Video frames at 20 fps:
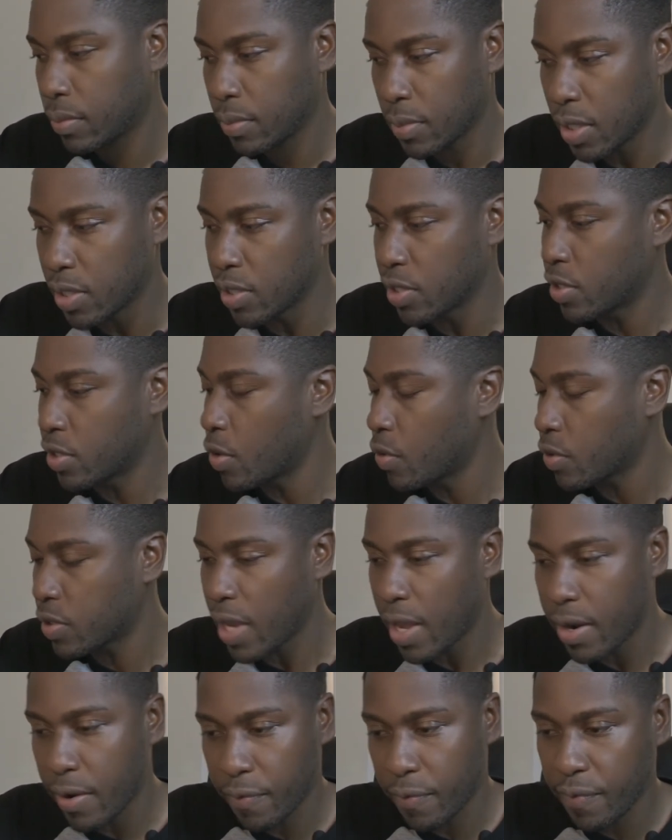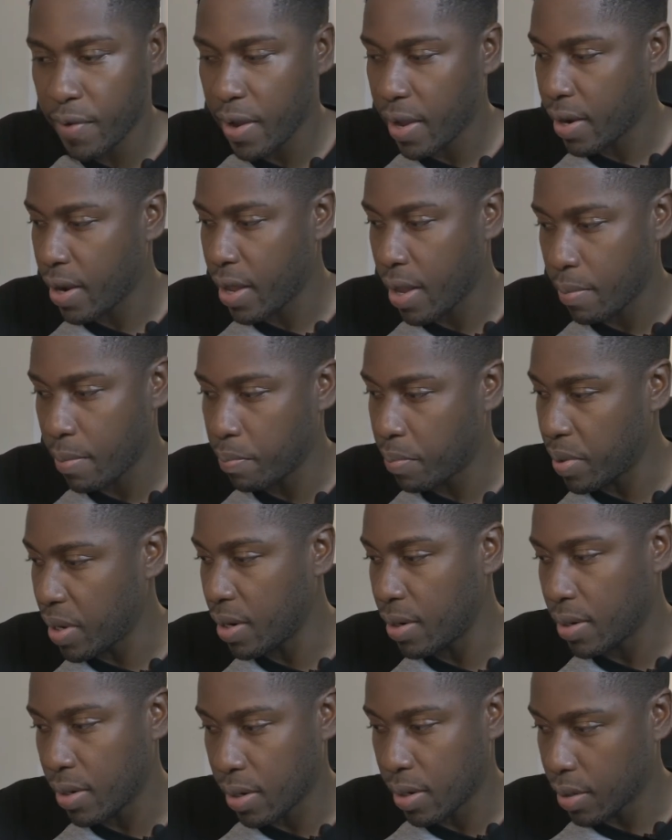He just knows how to find that
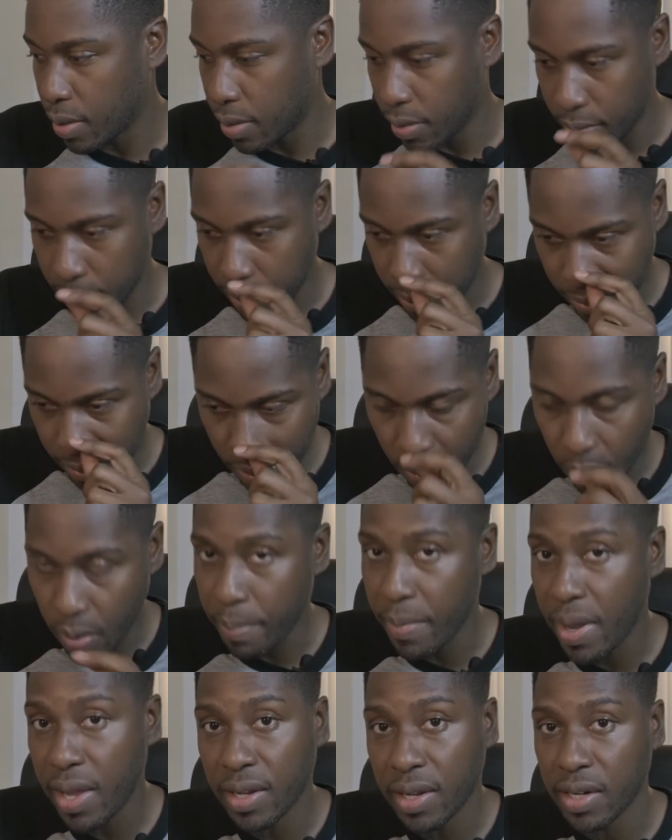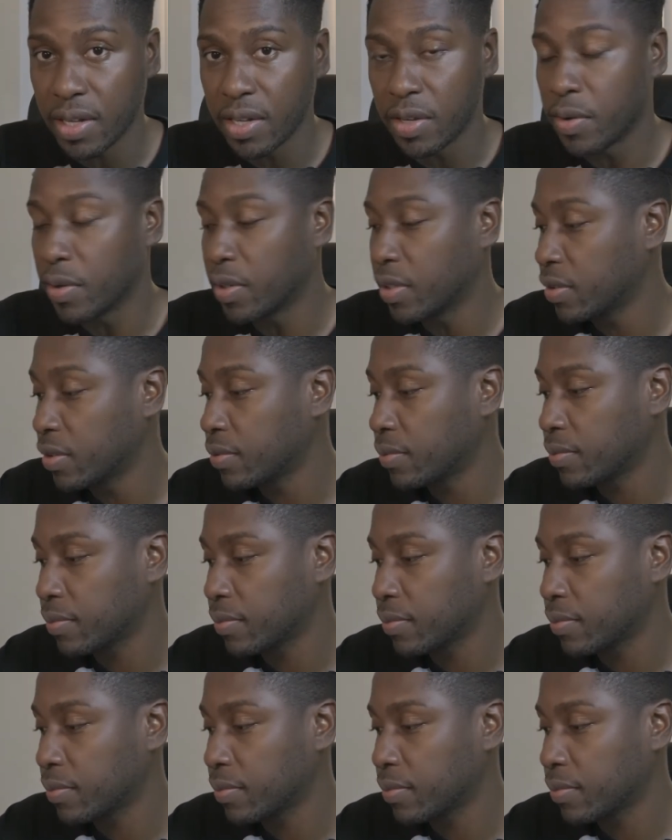beat and throw a melody on it.